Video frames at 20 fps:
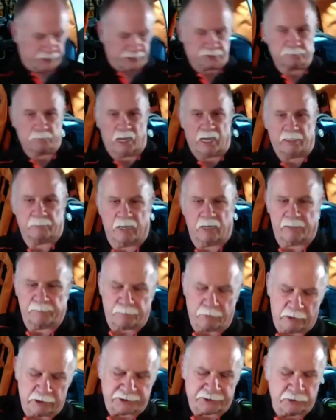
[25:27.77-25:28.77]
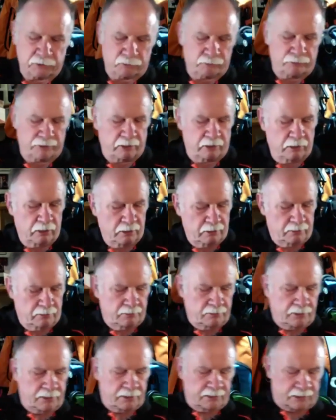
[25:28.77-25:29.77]
is my personal reel,
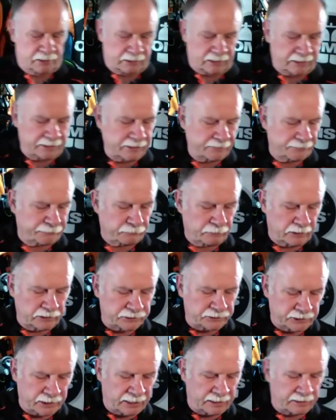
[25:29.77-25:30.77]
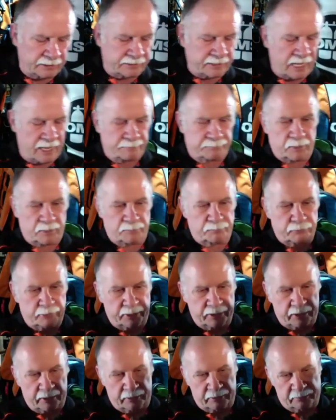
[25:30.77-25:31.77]
and I differentiated that by
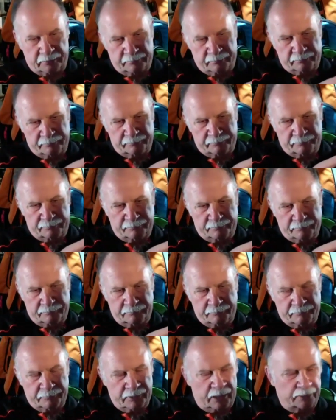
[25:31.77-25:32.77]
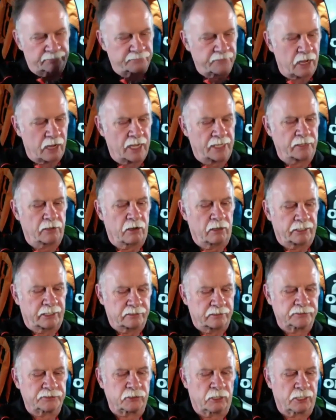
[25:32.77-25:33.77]
putting a die on
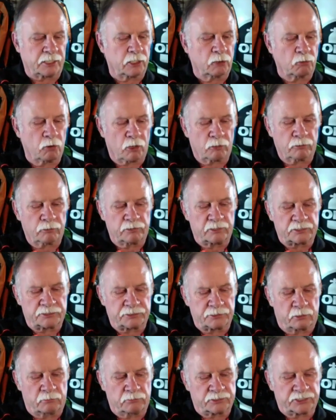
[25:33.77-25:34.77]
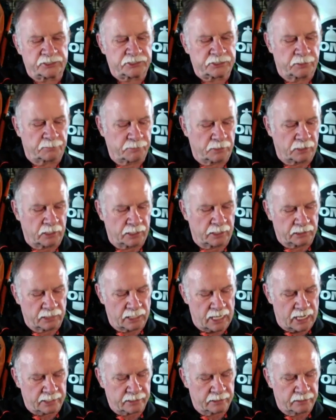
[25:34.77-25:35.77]
it so I can work with it. So it's a simple
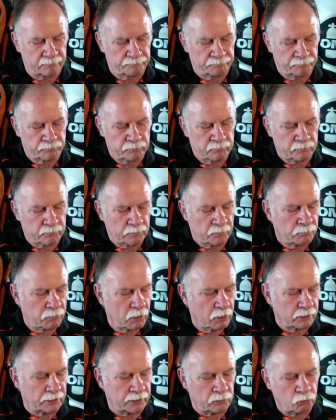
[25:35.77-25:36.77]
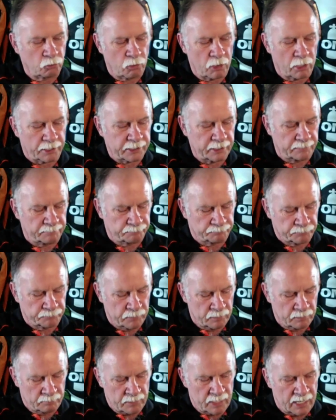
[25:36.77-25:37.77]
unlock, pull it and work it.
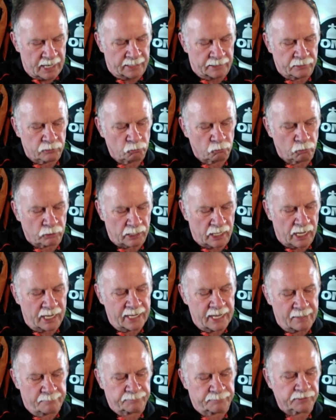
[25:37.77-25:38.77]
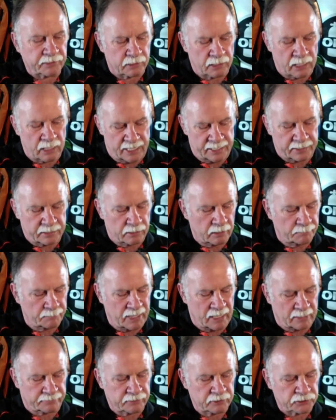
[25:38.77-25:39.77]
And what I happen to like
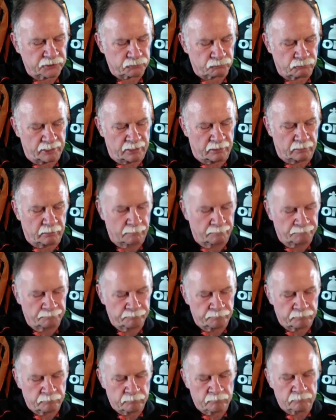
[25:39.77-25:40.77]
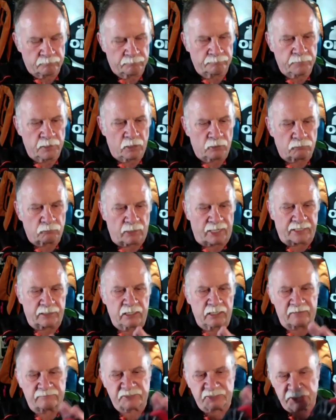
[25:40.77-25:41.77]
about this reel, right or
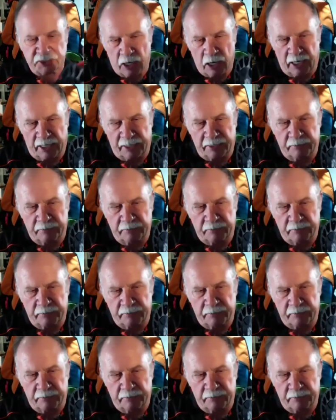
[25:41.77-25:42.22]
left side.